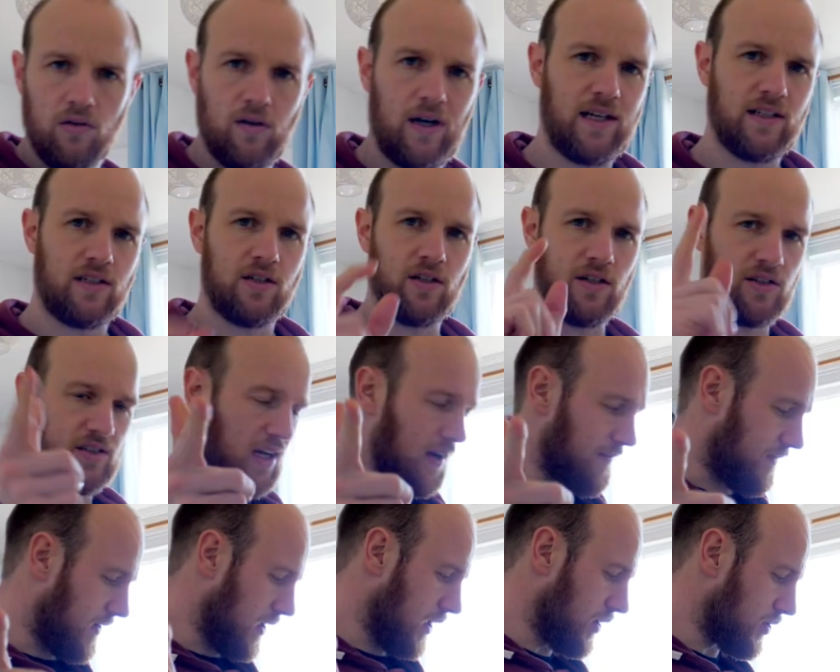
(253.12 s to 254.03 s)
Right, so it's
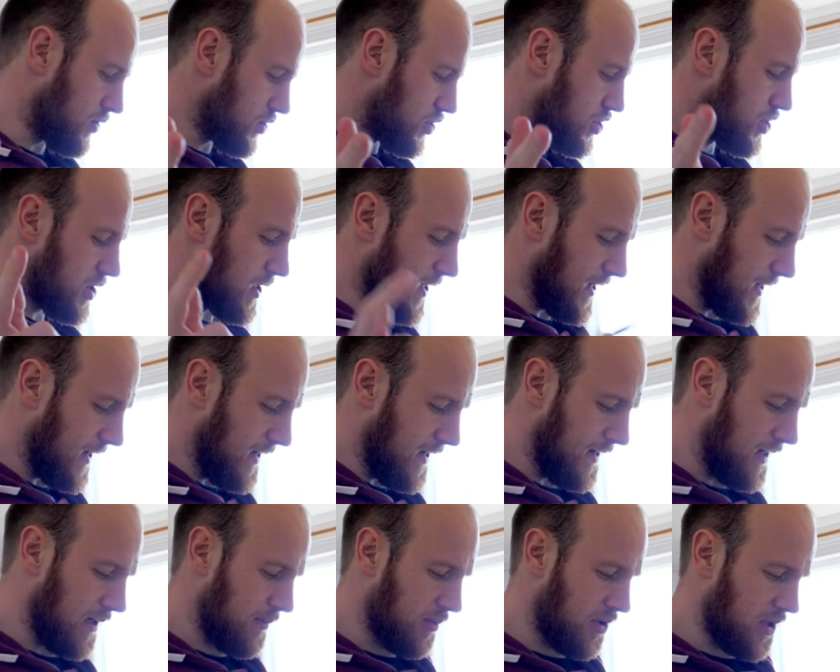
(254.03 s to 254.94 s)
time for lunch,
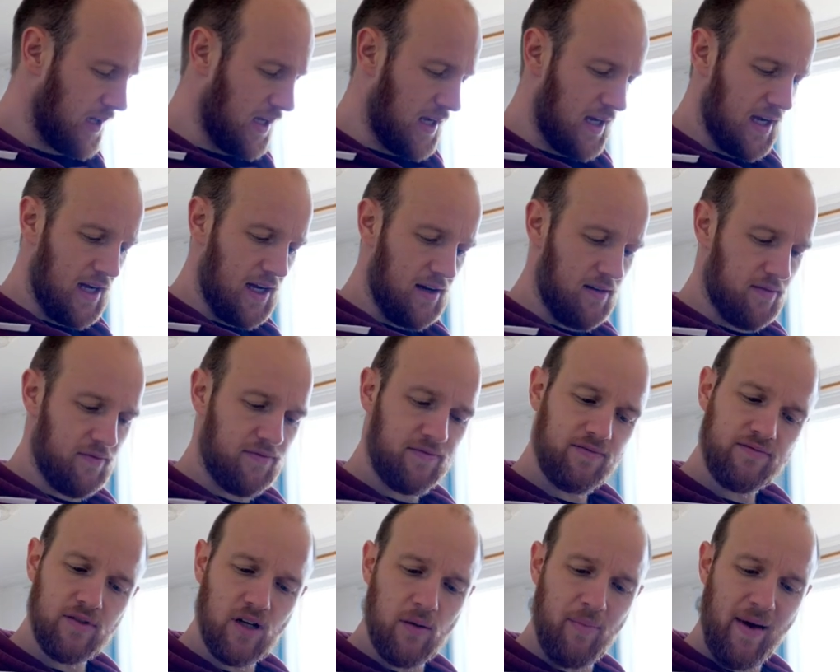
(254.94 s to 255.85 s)
and I'm gonna
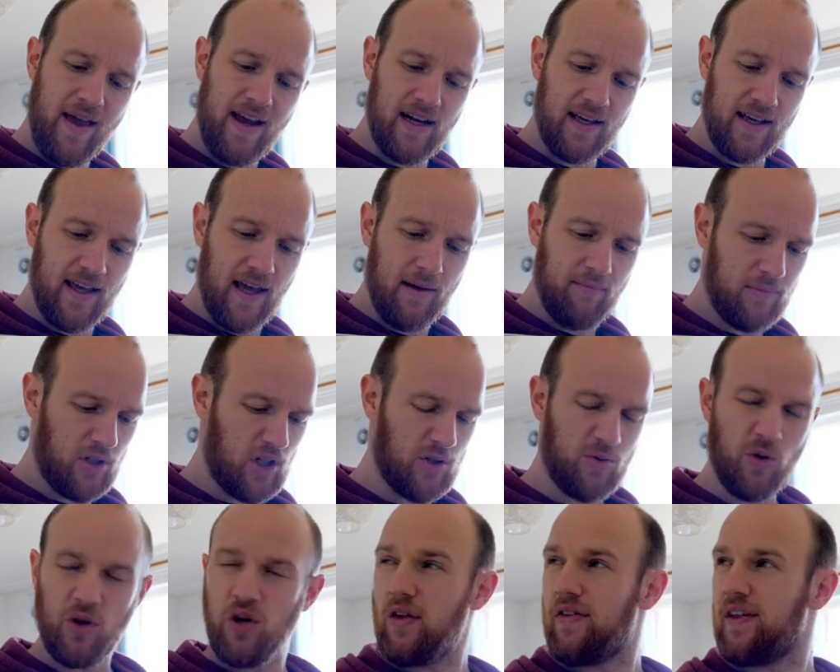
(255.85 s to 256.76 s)
have a bagel again because
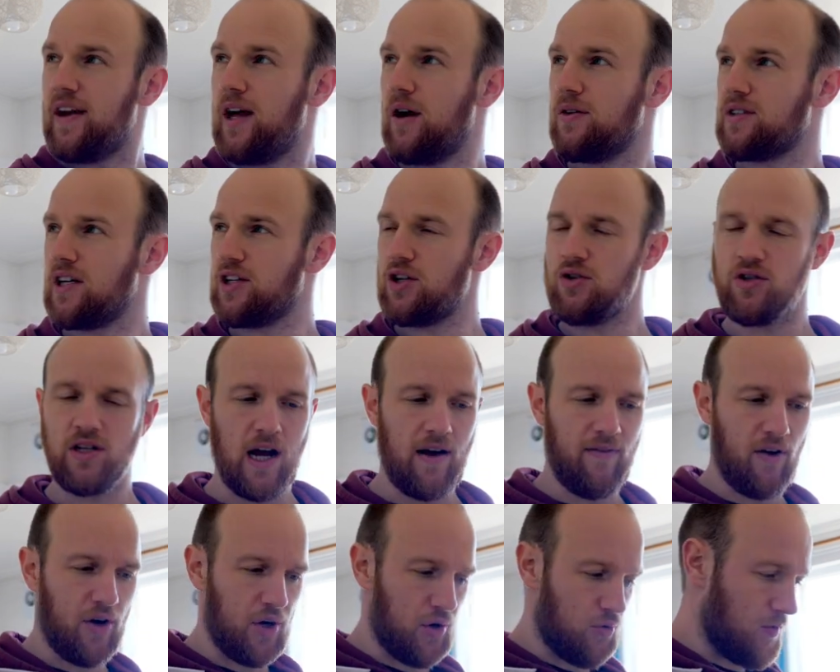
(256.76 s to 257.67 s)
I've got nothing else. I'd usually
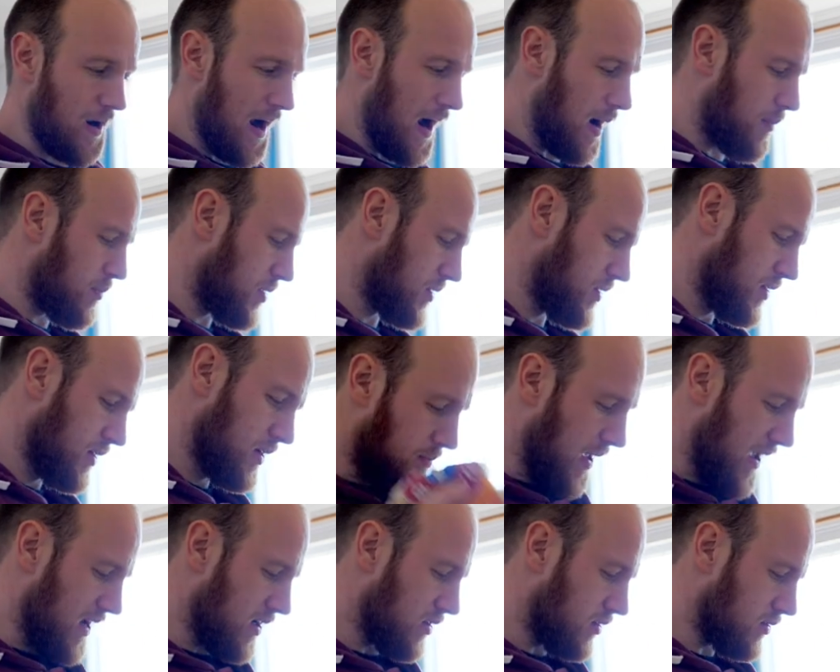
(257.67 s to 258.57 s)
have it on a wrap.
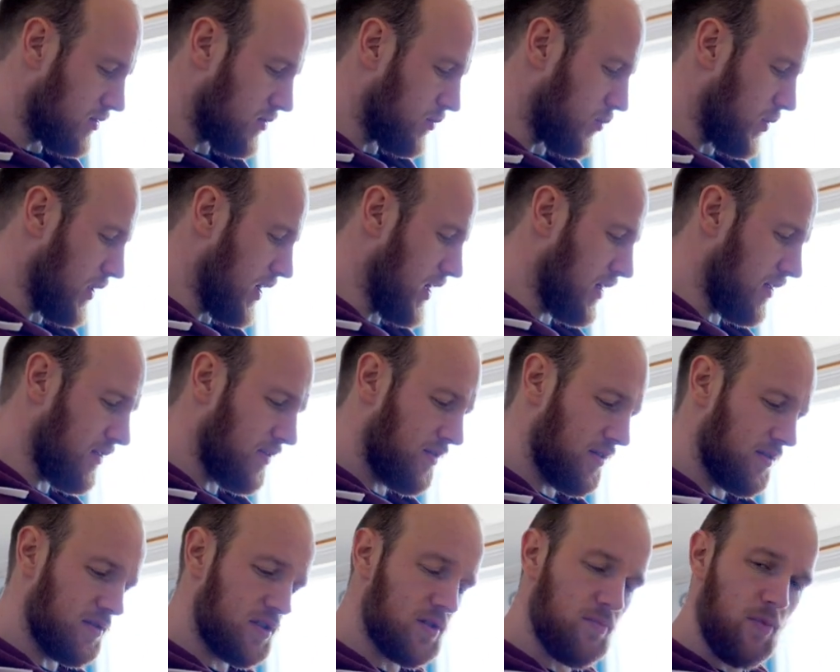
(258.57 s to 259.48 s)
bagel with
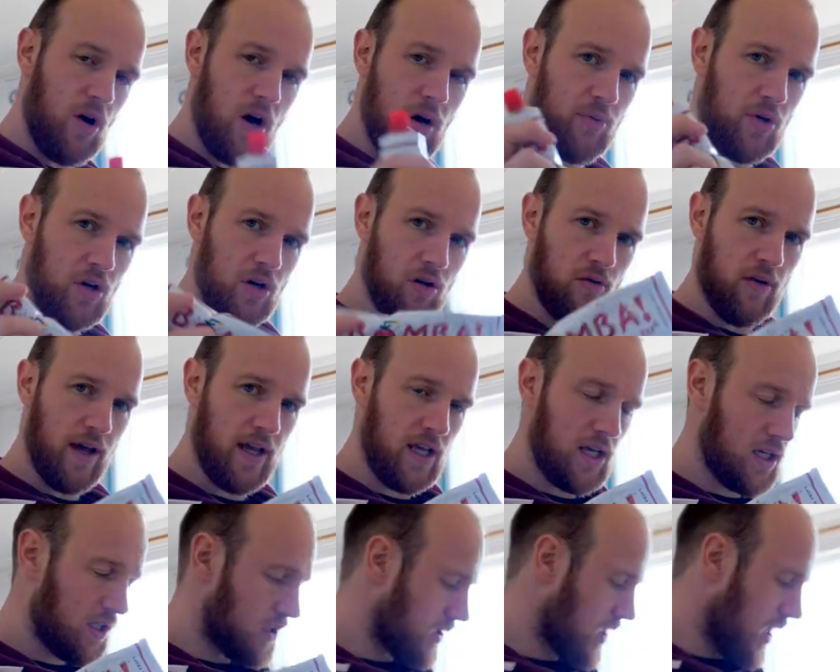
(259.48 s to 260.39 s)
tomato puree
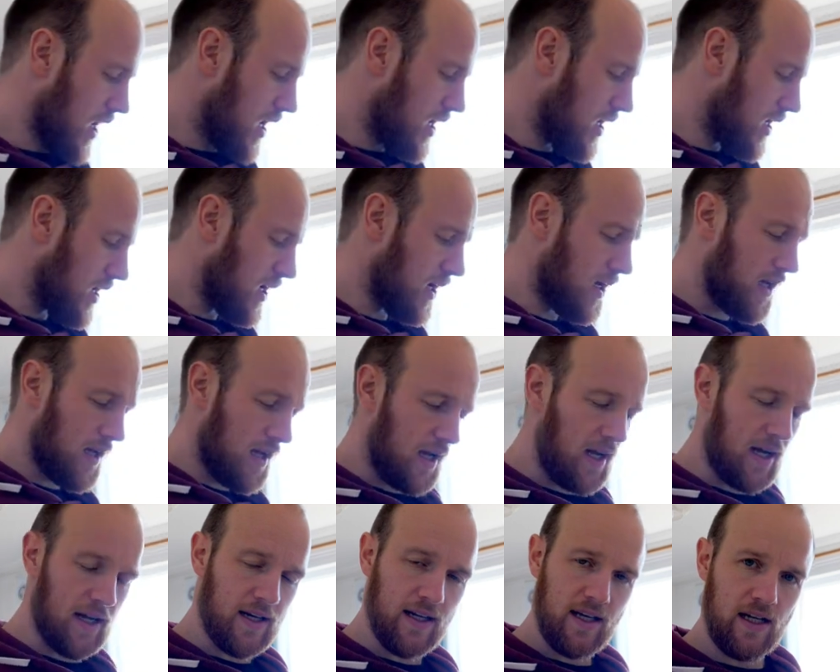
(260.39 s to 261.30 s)

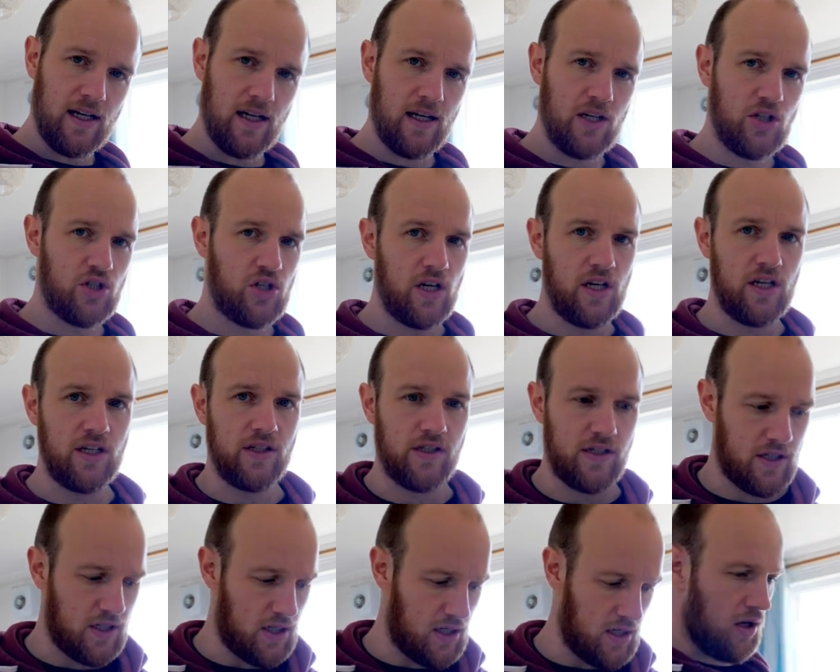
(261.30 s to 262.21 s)
and Eatlean
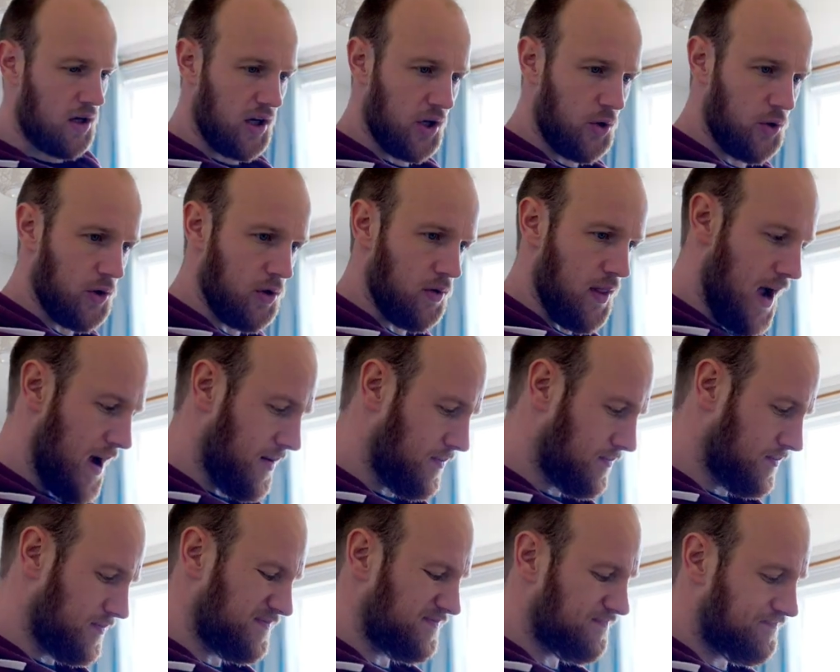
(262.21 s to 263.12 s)
cheese. Gonna grill that,
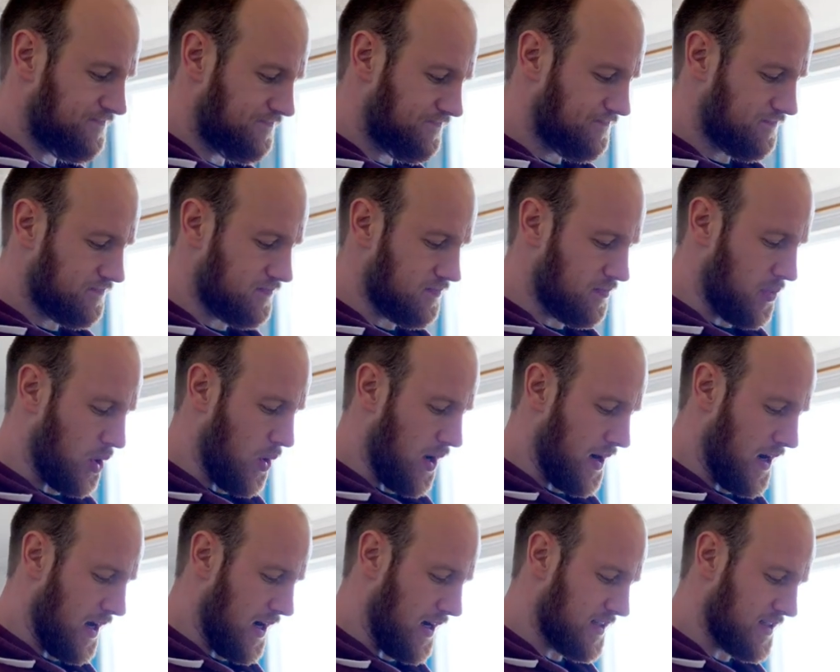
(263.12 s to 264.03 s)

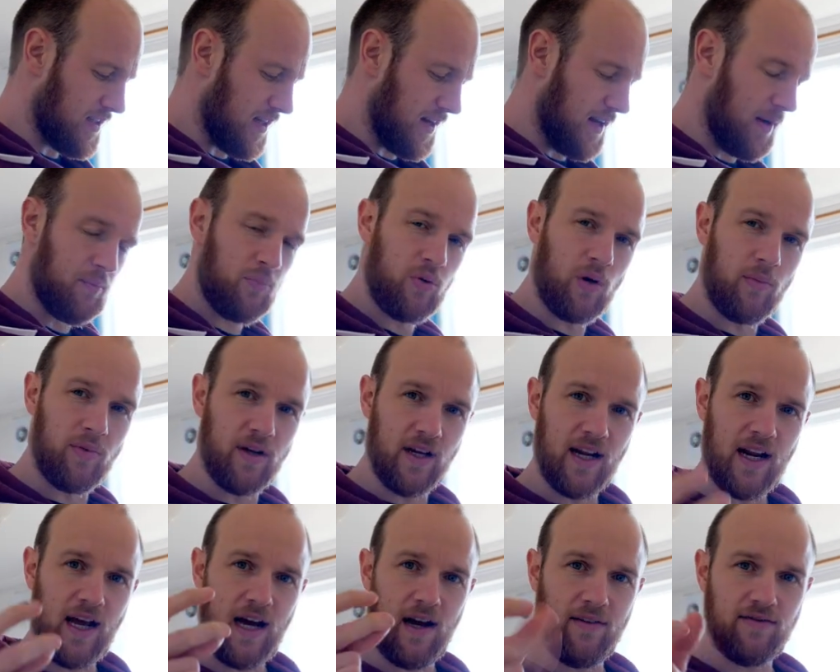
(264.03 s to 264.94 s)
quite nice, and I'm probably
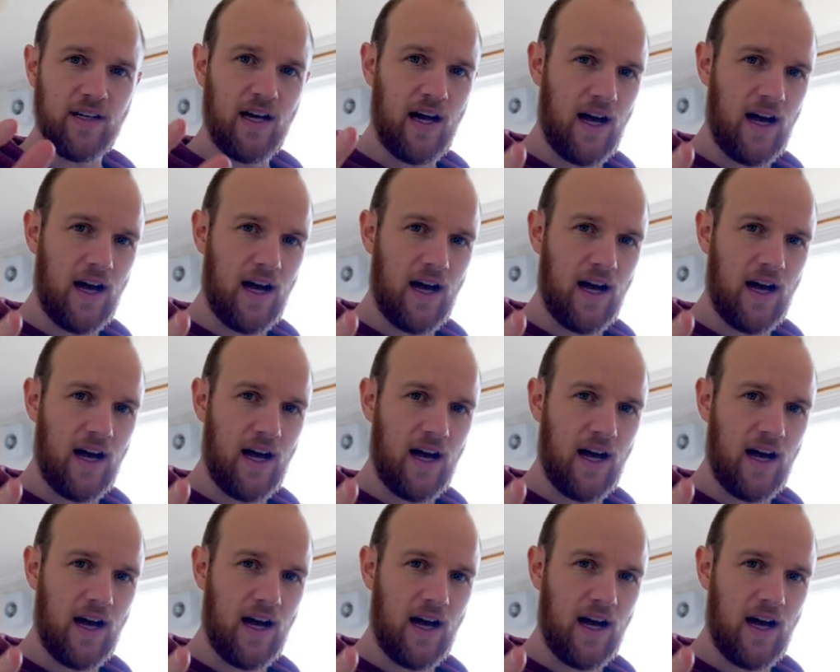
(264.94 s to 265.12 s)
gonna have to